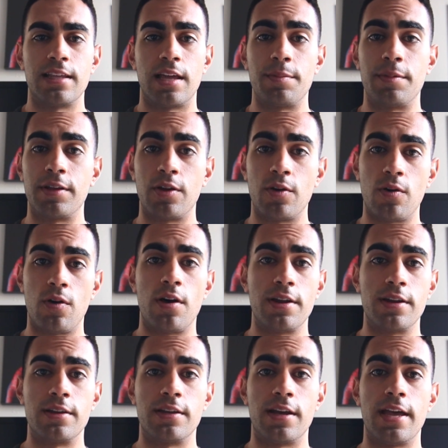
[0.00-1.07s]
I'm gonna go on
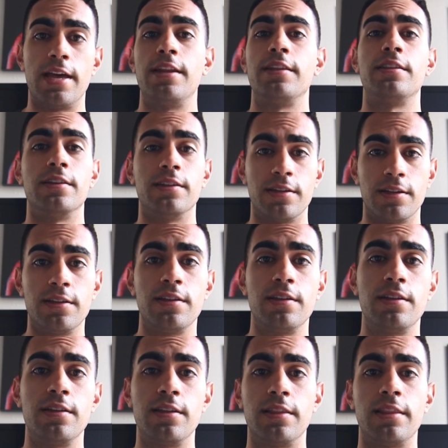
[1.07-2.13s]
and edit the
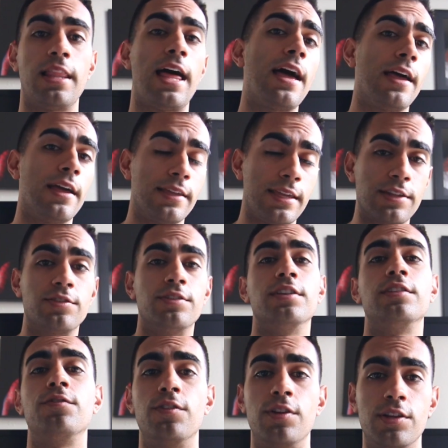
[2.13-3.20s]

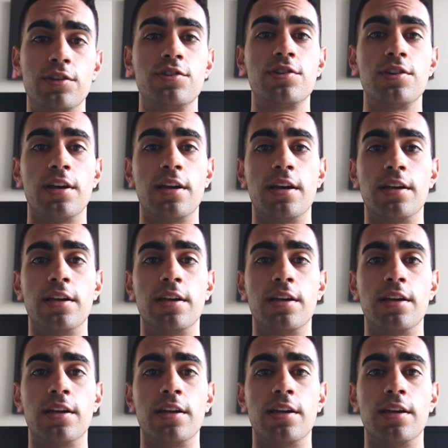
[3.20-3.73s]
yesterday's footage